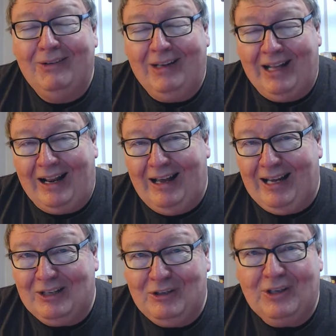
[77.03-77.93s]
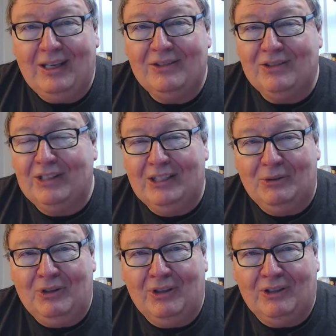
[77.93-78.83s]
We had a lot of cookies.
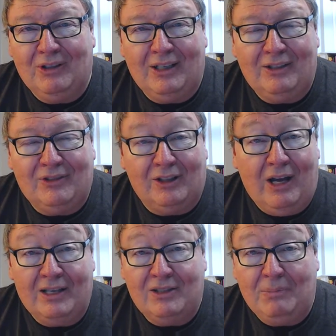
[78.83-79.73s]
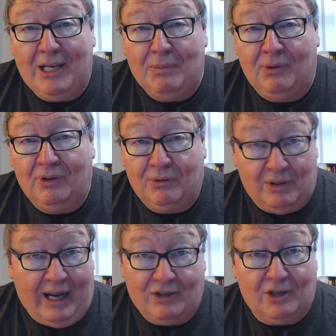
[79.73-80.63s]
We took cookies to lots of people, and
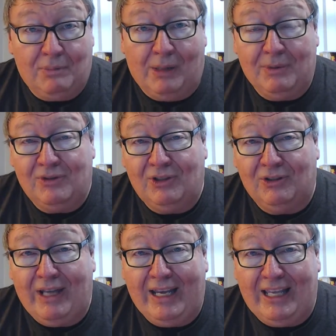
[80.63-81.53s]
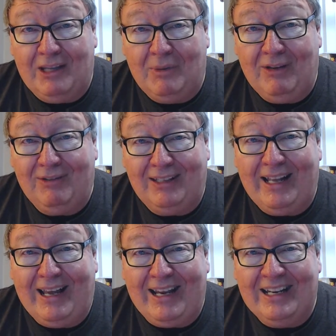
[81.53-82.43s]
we're actually probably still taking them even
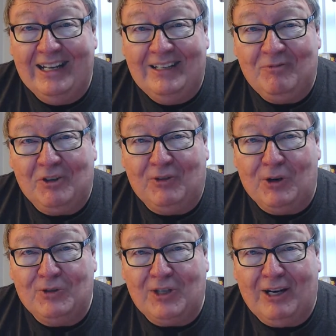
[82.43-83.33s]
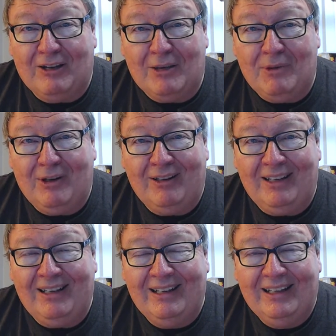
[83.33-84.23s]
today to folks in our
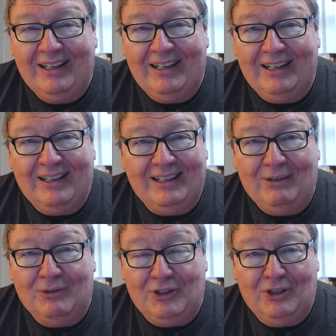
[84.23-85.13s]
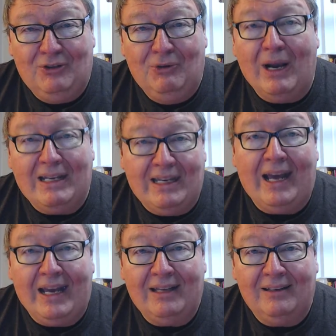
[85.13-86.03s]
community. It was a great
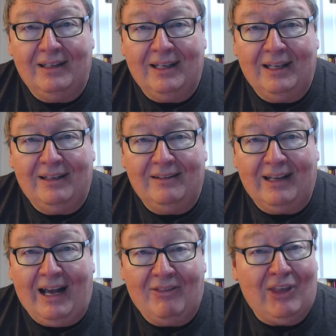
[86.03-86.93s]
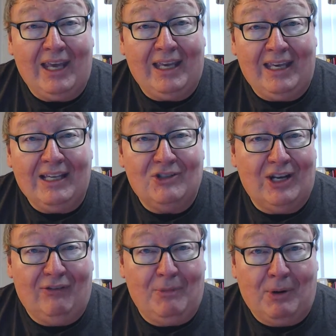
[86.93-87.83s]
day, and I thank each
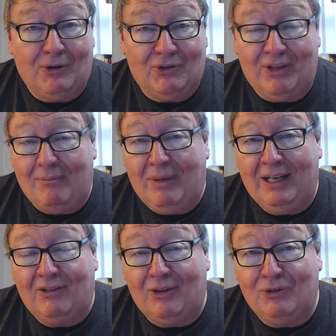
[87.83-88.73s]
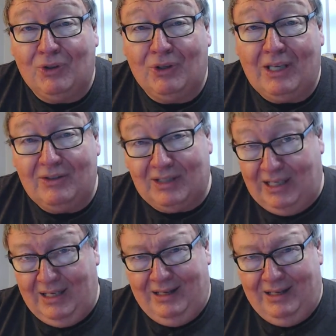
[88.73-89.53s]
and every person that baked those cookies.